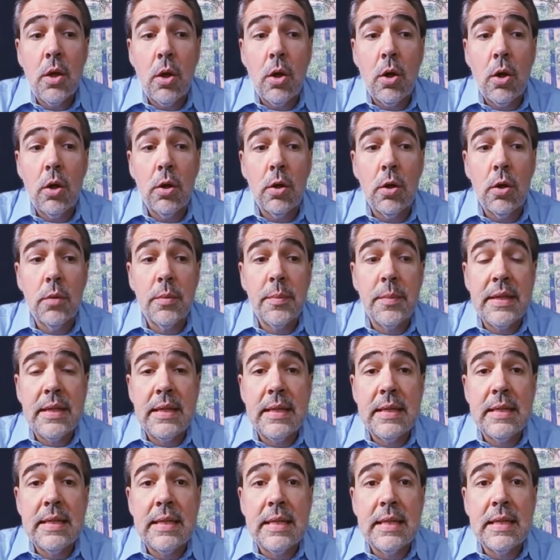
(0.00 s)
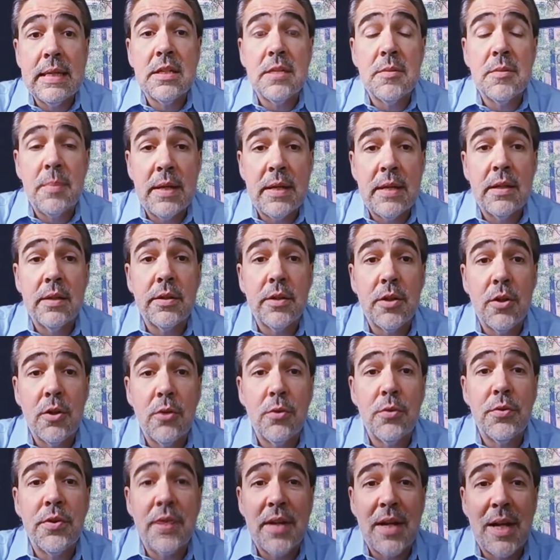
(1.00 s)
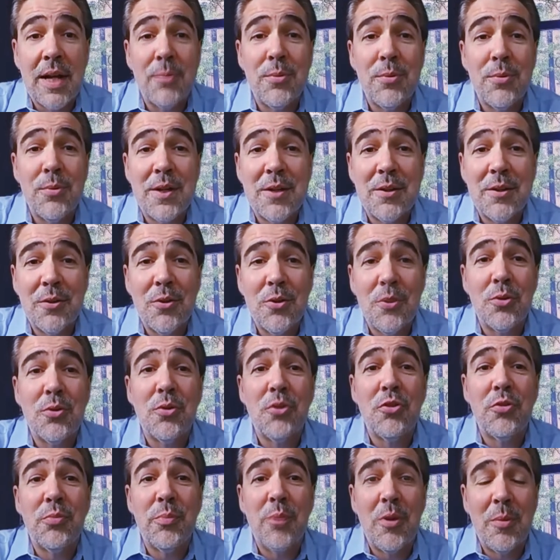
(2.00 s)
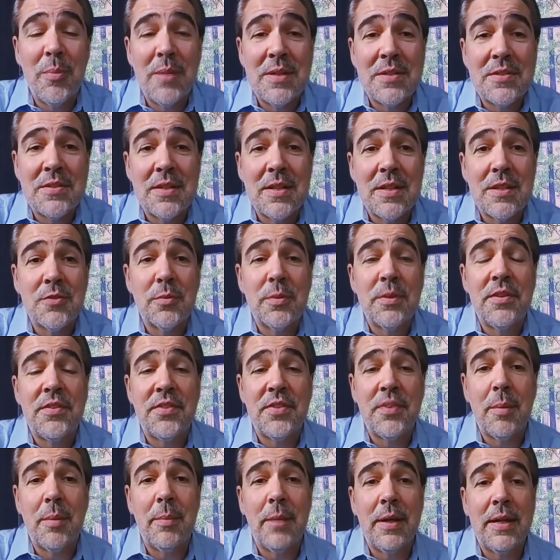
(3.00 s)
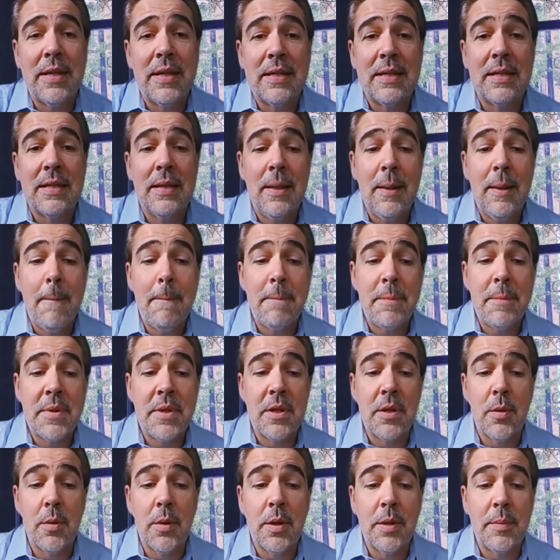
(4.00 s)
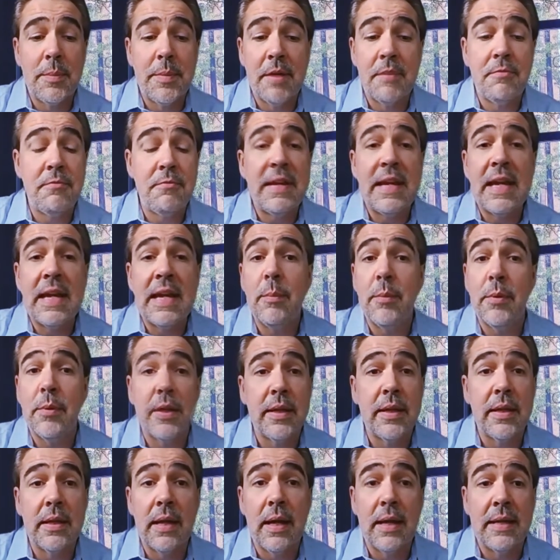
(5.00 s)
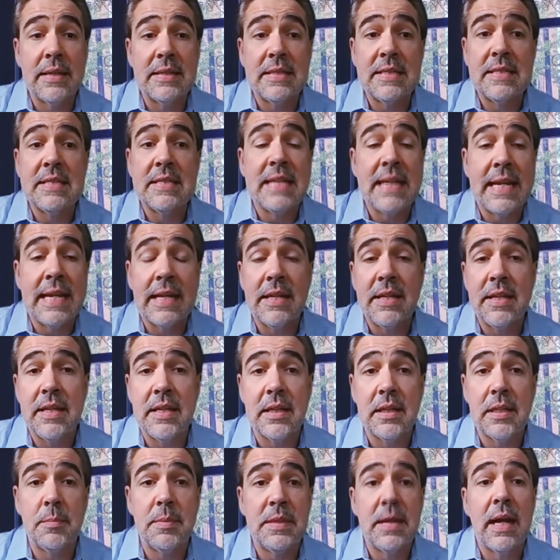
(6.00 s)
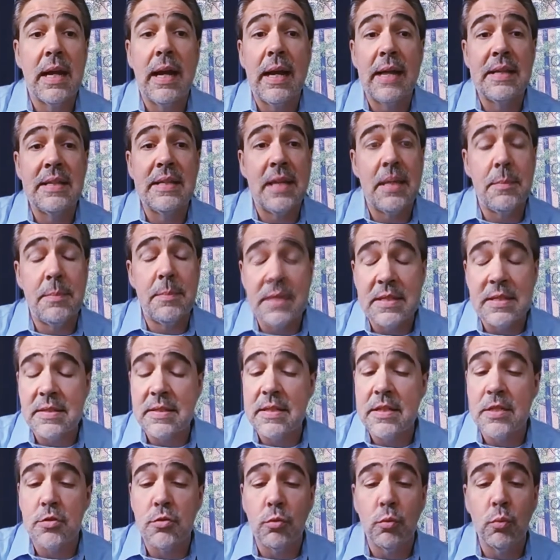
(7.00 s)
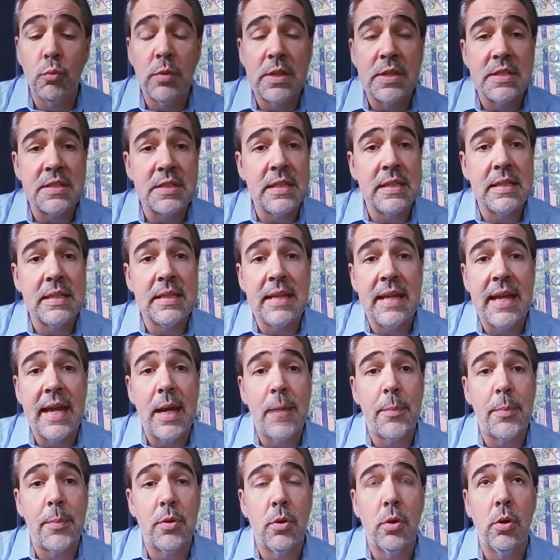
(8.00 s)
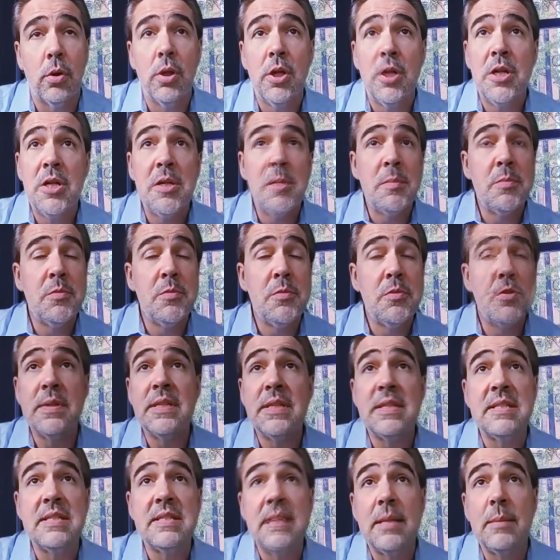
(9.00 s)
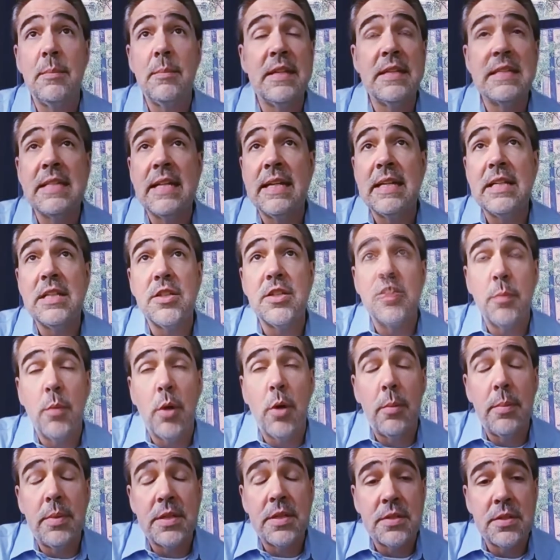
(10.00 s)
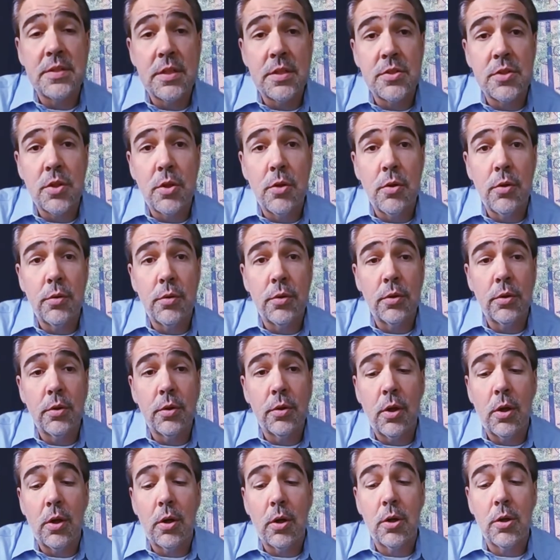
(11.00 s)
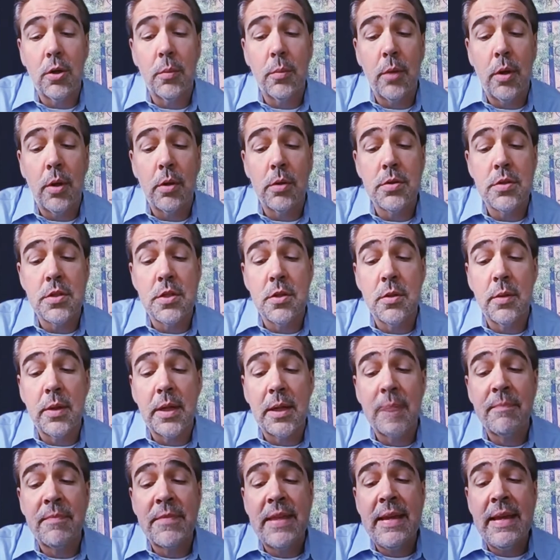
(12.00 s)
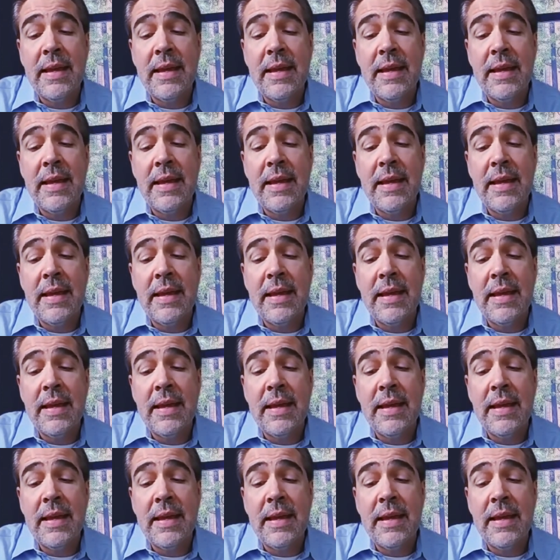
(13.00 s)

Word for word: are independently owned and operated local small business with somebody, you know, a, a family uh, standing behind that business, risking capital, doing the same things any small business owner are are doing.